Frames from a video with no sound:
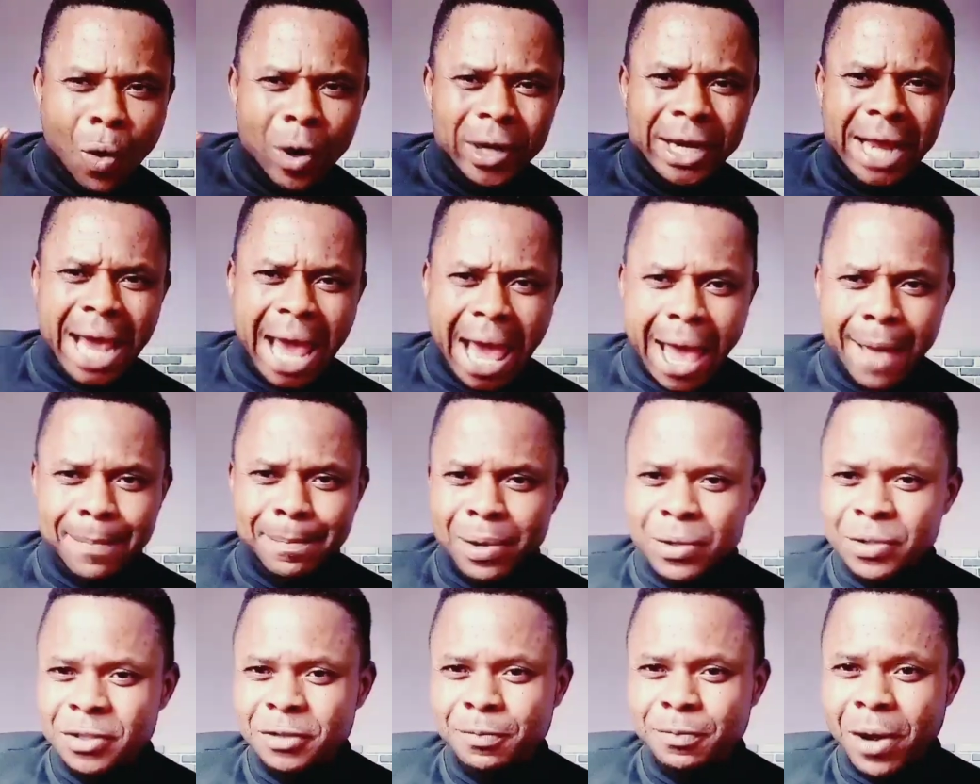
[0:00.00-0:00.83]
what
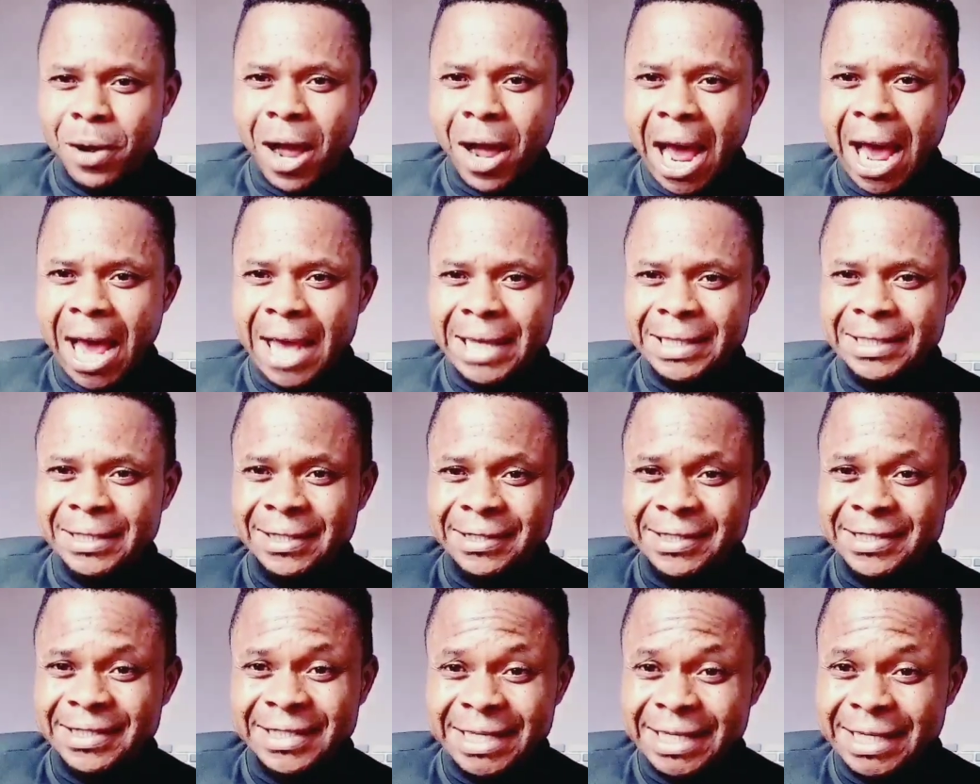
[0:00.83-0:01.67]
happens
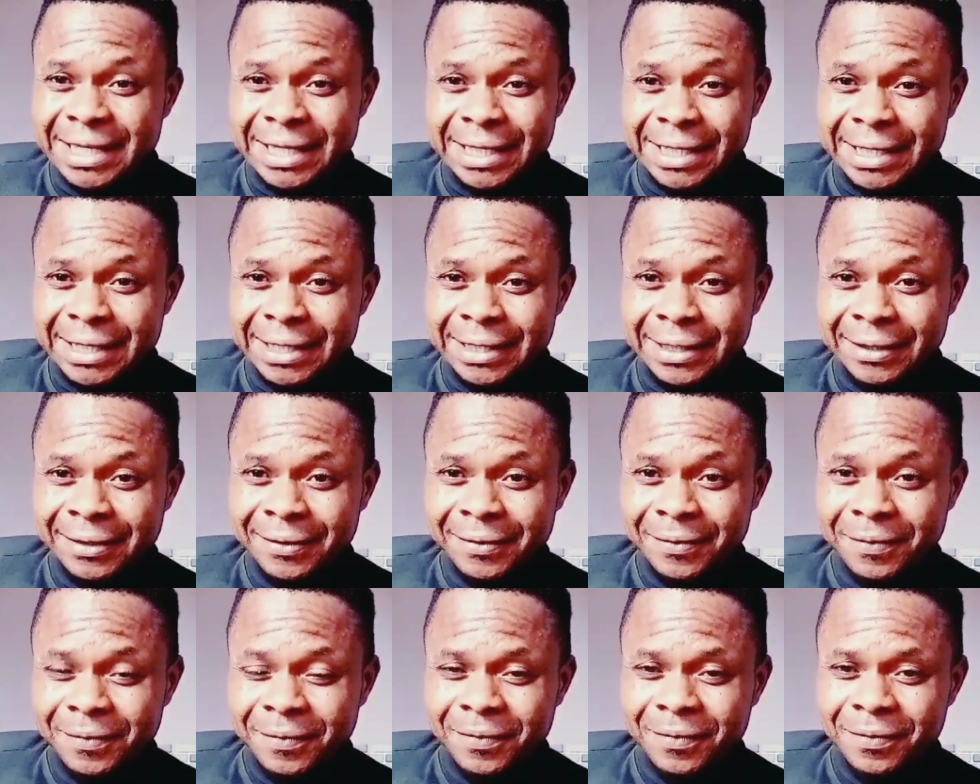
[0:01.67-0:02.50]
behind the scene.
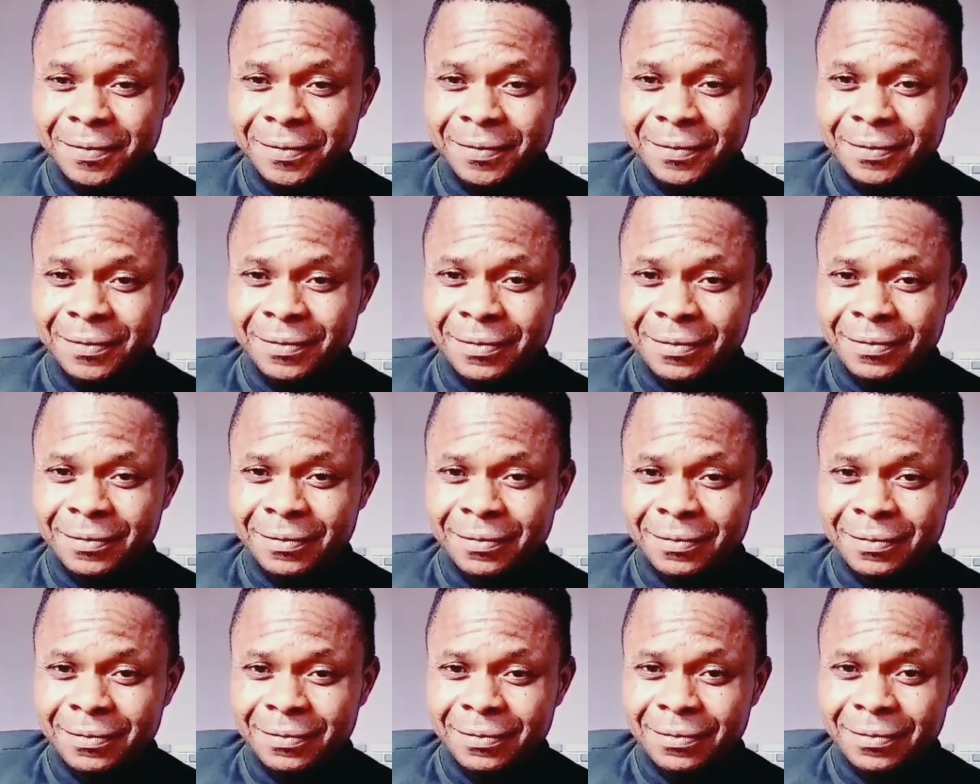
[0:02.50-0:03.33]

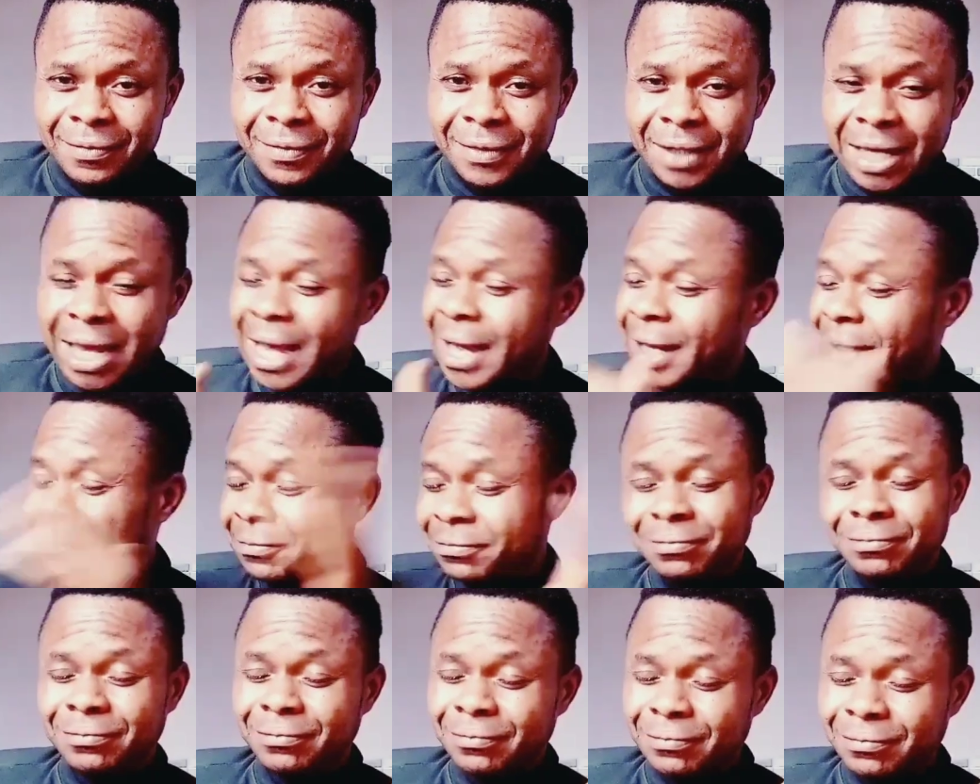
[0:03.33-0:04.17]

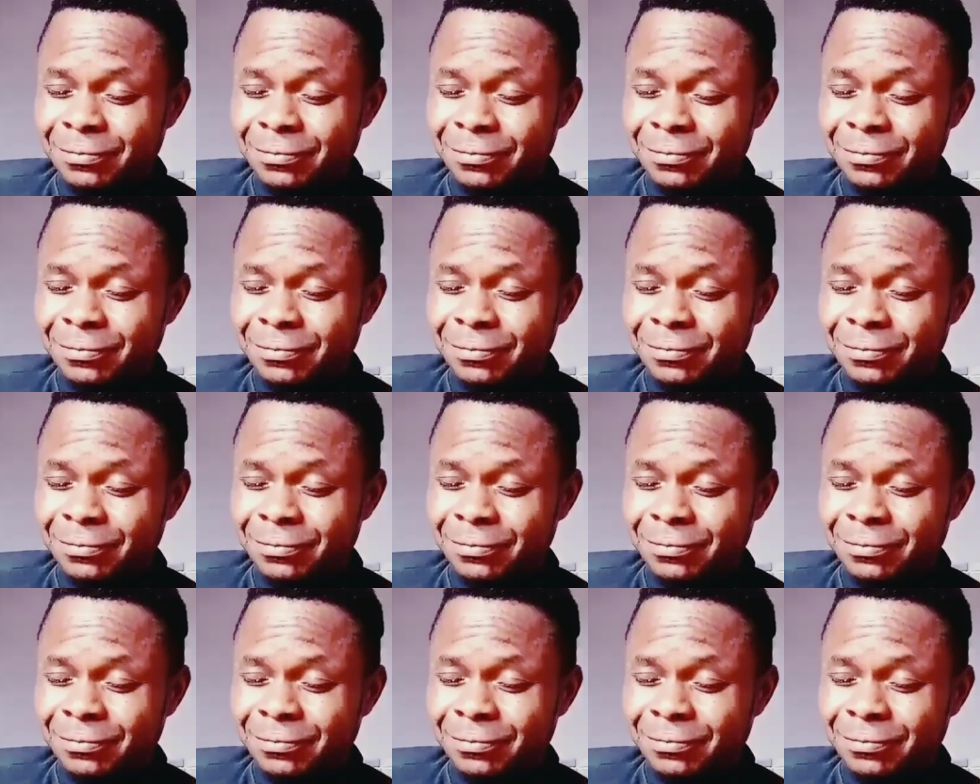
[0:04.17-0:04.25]
And